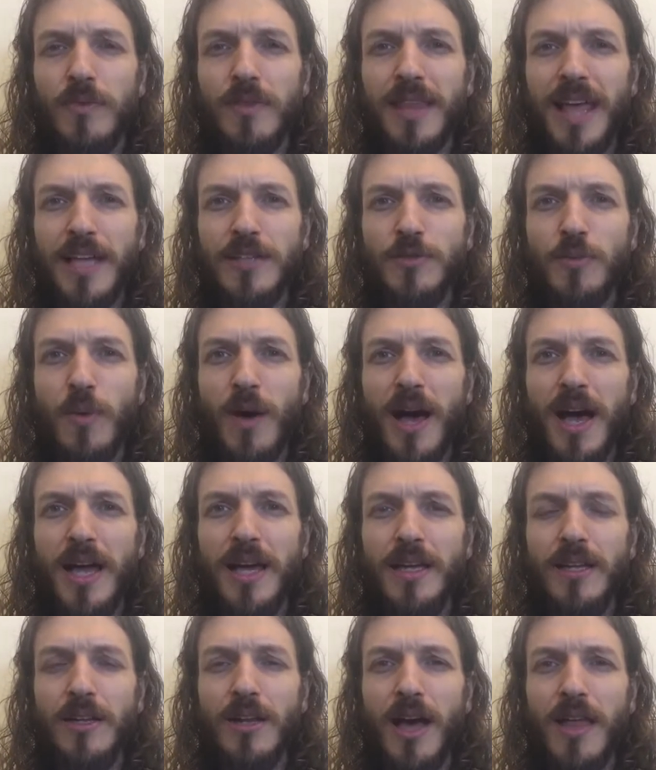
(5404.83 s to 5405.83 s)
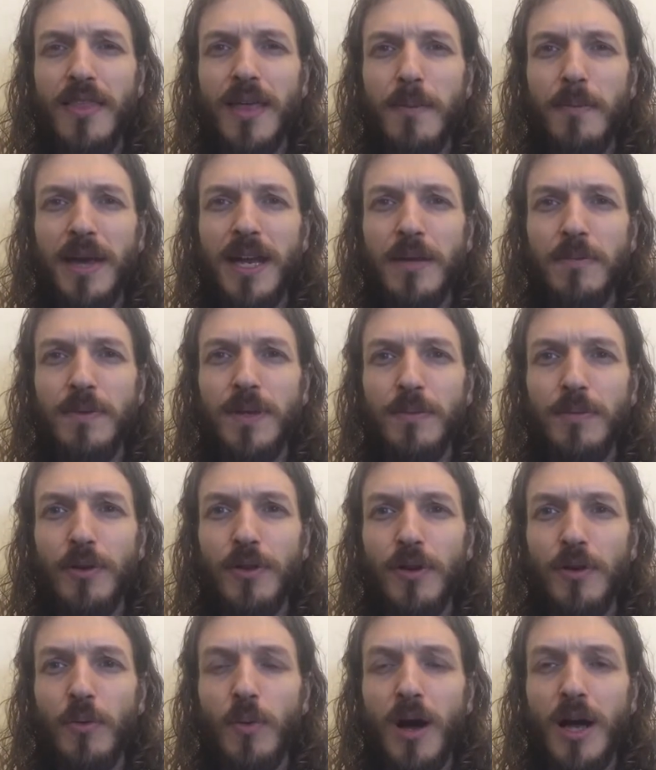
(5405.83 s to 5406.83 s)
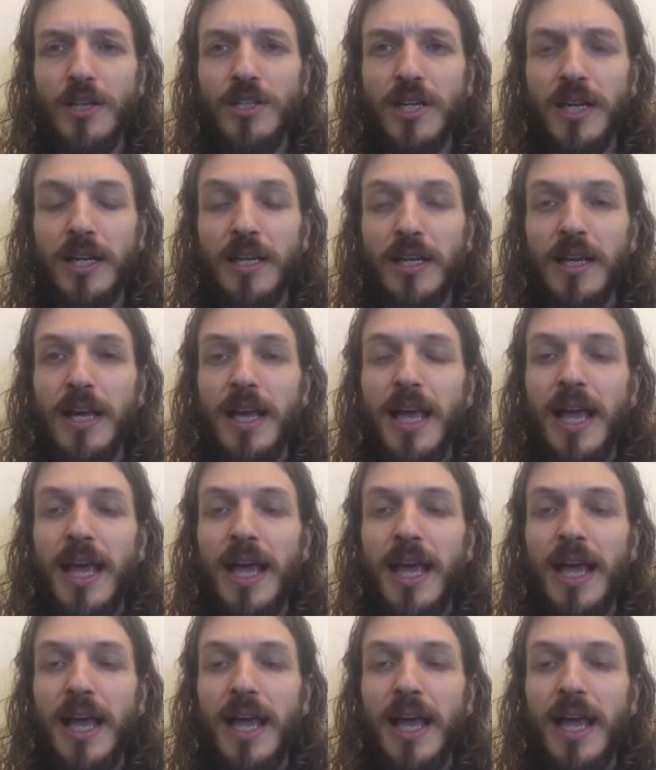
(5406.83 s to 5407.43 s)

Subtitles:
that's why not that many people are watching.